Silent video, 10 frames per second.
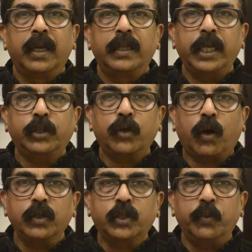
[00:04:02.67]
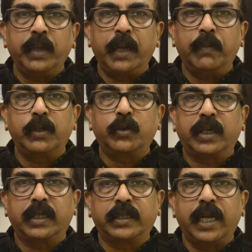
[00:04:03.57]
They should also be able to
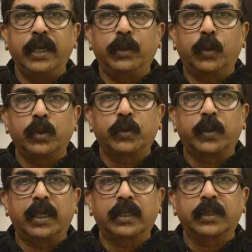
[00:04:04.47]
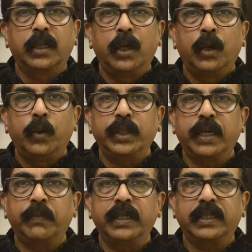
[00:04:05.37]
understand those works which
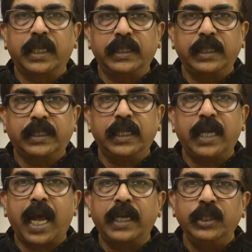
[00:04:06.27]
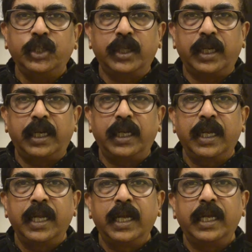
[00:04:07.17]
have been suggested additionally
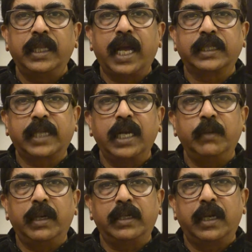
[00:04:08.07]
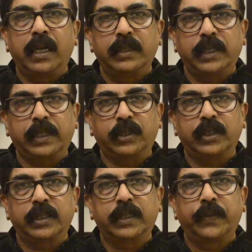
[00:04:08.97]
in the assignment
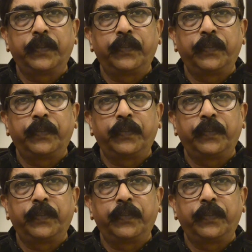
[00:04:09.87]
sections.